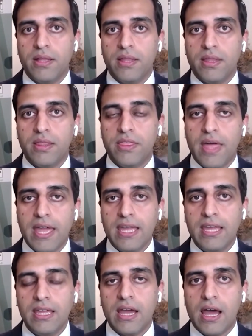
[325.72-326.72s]
They
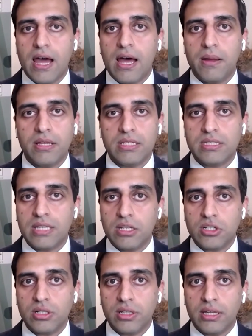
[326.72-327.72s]
are
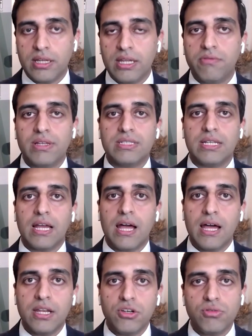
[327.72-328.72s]
essentially investing
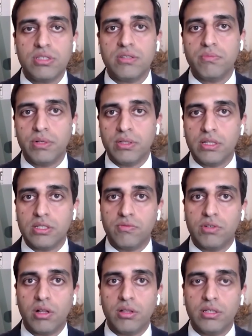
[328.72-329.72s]
hundreds and billions of
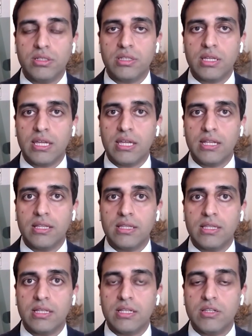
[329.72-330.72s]
dollars in
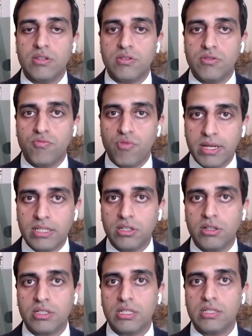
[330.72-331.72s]
the
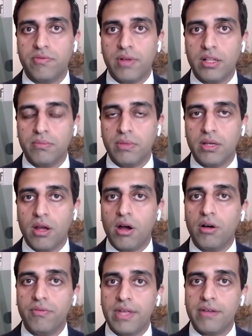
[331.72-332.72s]
research and development
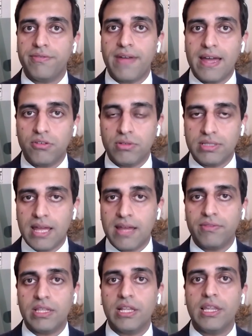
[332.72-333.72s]
of their foundries. They
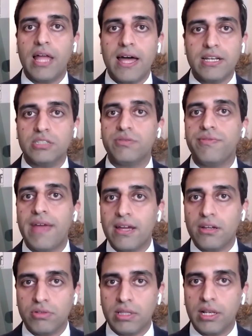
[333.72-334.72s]
have the largest
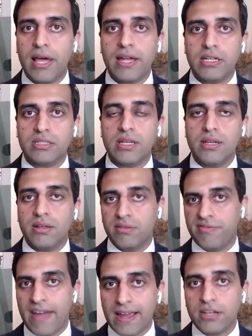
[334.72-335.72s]
foundry, the largest
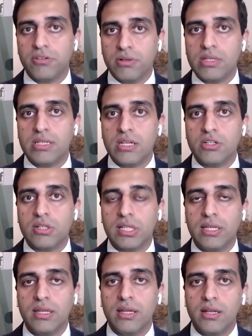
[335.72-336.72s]
factory
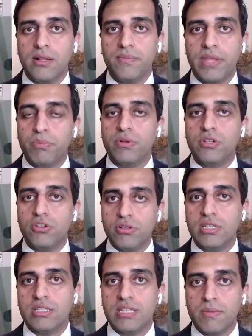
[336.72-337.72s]
essentially, that
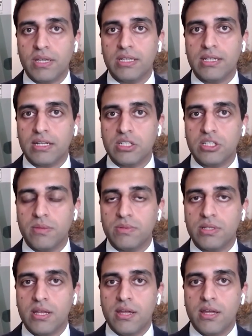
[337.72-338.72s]
produces semiconductor chips.
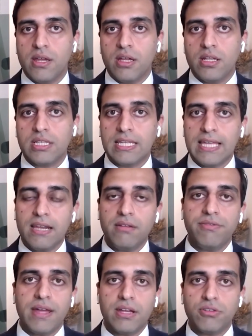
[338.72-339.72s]
To get a
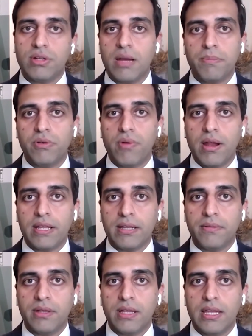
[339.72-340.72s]
foundry up and running,
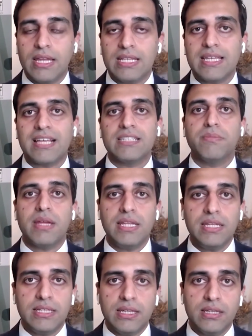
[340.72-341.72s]
it takes many
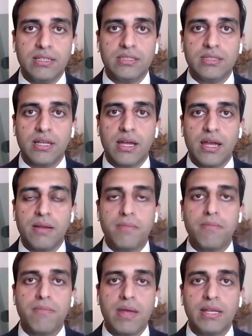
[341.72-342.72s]
years and
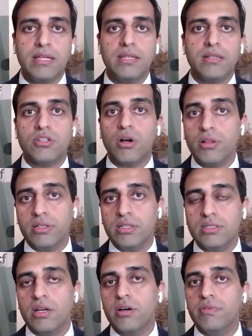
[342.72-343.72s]
many dollars
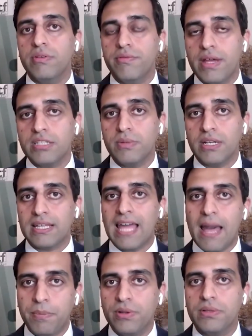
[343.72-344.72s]
of investment and
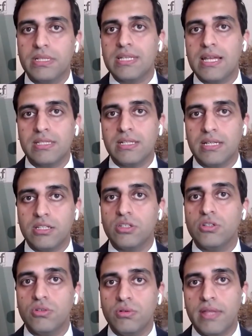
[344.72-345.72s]
capital intensity to
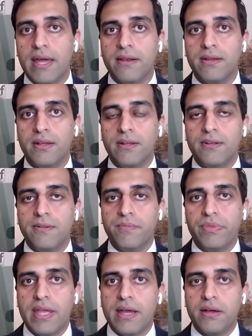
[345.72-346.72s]
do that.
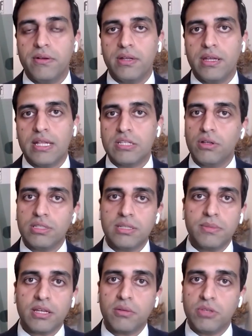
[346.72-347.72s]
Now, it's not
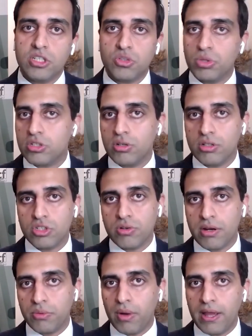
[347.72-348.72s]
something that can be switched on
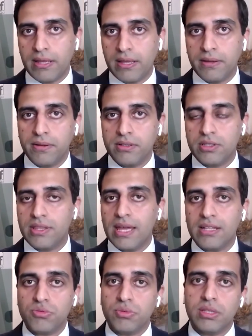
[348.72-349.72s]
straight away. So
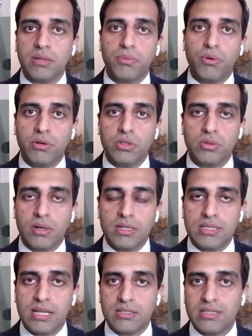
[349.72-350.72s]
that's really important to
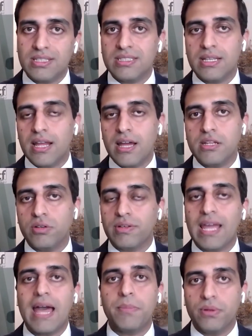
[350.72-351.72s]
understand. So there's an idea of
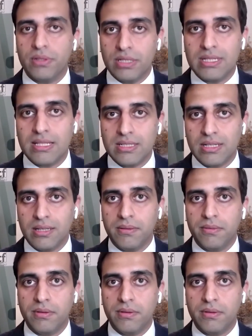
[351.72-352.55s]
capital intensity.